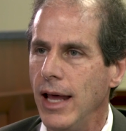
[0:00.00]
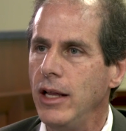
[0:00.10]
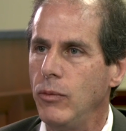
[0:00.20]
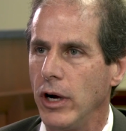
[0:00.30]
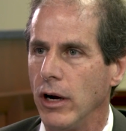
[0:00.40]

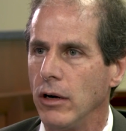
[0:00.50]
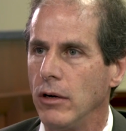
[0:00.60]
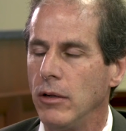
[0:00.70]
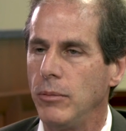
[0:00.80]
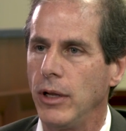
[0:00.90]
anywhere
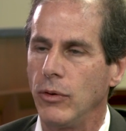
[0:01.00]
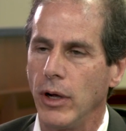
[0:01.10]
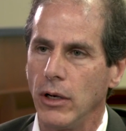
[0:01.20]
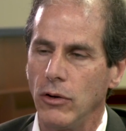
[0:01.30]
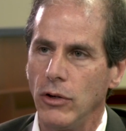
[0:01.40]

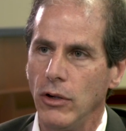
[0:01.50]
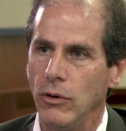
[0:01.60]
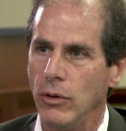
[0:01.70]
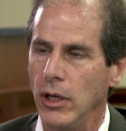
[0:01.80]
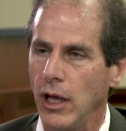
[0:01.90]
between
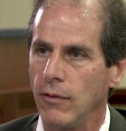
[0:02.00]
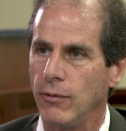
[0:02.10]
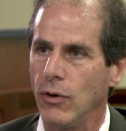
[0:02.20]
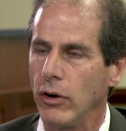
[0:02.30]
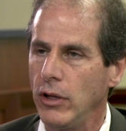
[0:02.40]
2 and
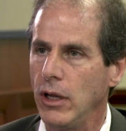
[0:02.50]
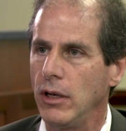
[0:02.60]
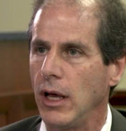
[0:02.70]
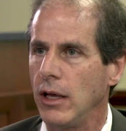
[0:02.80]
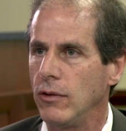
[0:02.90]
14
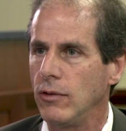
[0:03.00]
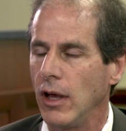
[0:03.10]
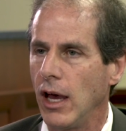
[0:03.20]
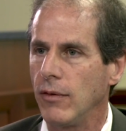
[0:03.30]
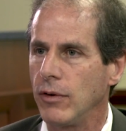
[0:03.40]
days
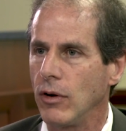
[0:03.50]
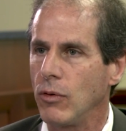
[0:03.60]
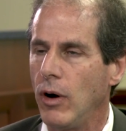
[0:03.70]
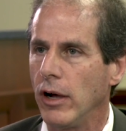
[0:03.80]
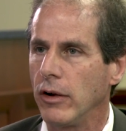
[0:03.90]
after
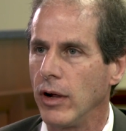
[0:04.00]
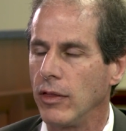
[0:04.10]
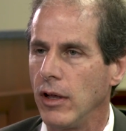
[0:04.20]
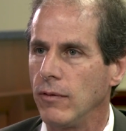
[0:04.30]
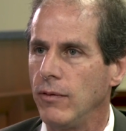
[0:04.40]
acquiring
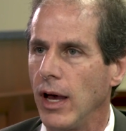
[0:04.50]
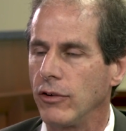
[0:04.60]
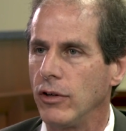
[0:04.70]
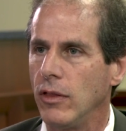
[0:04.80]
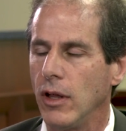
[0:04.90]
the
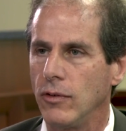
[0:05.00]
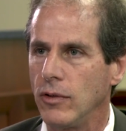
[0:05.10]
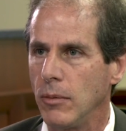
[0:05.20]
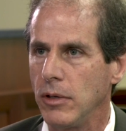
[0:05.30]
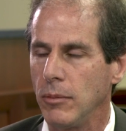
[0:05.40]
infection, those
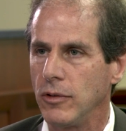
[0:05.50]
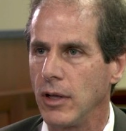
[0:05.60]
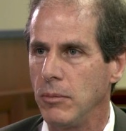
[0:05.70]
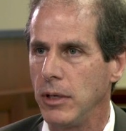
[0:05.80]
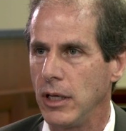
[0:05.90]
symptoms
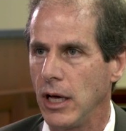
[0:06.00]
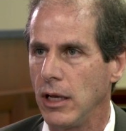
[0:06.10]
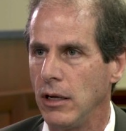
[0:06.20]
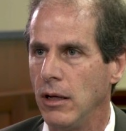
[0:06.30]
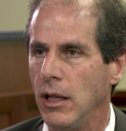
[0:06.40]
can
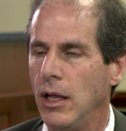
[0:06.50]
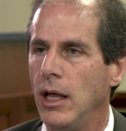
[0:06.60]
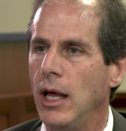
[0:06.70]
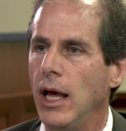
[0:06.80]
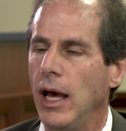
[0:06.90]
begin.
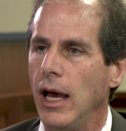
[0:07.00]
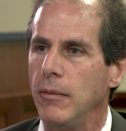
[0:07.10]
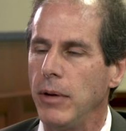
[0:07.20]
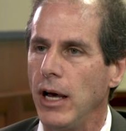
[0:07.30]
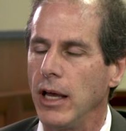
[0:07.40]

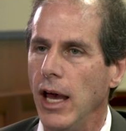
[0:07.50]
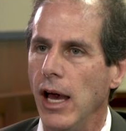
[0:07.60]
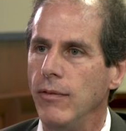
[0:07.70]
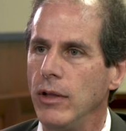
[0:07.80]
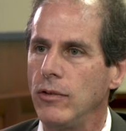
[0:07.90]
And by
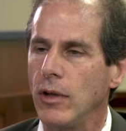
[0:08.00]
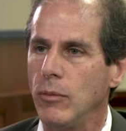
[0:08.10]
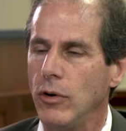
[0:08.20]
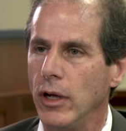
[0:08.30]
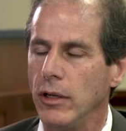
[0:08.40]
having
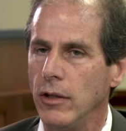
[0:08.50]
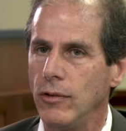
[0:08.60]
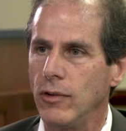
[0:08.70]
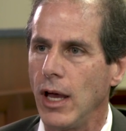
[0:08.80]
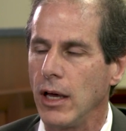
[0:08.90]
someone
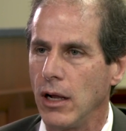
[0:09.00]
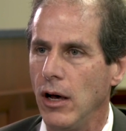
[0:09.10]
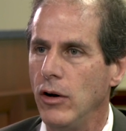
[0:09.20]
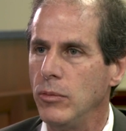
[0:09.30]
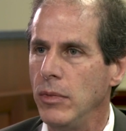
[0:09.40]
stay at
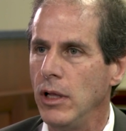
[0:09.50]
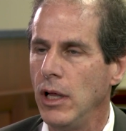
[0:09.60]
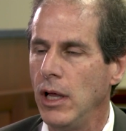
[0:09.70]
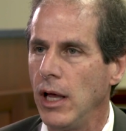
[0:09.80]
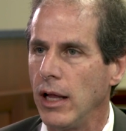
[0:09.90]
home
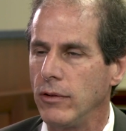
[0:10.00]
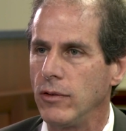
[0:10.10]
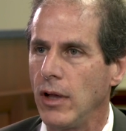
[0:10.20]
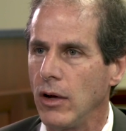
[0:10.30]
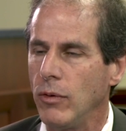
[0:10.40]
and
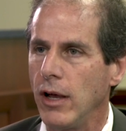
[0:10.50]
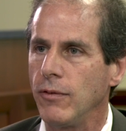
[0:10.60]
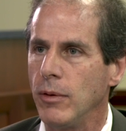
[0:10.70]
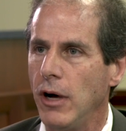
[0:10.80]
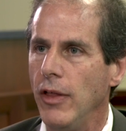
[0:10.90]
stay away
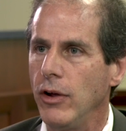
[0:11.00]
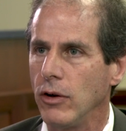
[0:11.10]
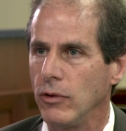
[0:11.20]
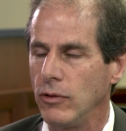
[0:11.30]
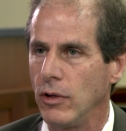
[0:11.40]
from
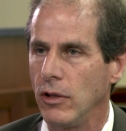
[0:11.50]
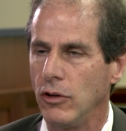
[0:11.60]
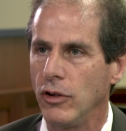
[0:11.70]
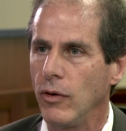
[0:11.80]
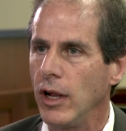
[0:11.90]
others
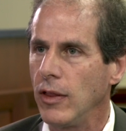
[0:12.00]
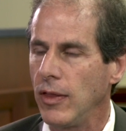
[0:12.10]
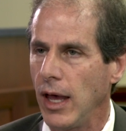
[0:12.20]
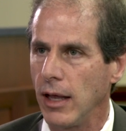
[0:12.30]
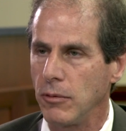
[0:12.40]
during
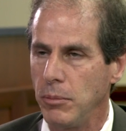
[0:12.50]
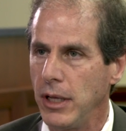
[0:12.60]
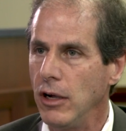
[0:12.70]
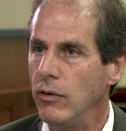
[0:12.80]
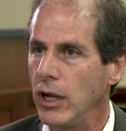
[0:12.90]
that
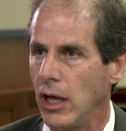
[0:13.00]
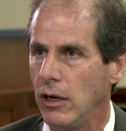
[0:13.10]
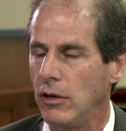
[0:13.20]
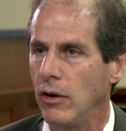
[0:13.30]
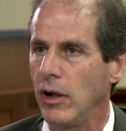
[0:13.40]

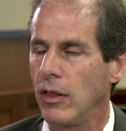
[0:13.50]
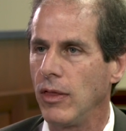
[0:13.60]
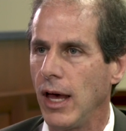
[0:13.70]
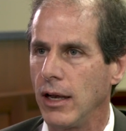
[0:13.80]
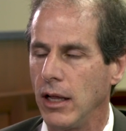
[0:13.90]
period, during
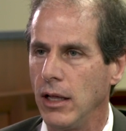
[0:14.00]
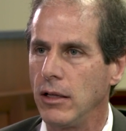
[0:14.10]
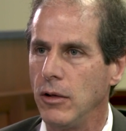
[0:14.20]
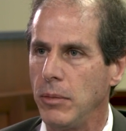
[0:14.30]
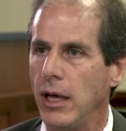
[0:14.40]
that
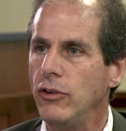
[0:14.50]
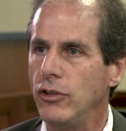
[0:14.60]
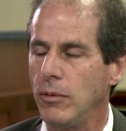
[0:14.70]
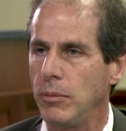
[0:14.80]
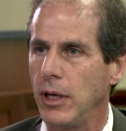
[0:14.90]

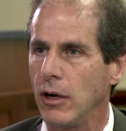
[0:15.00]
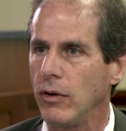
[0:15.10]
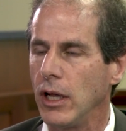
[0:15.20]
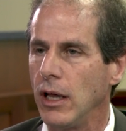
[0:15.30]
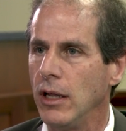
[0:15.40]
incubation
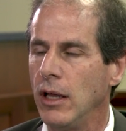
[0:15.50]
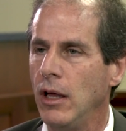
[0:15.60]
period,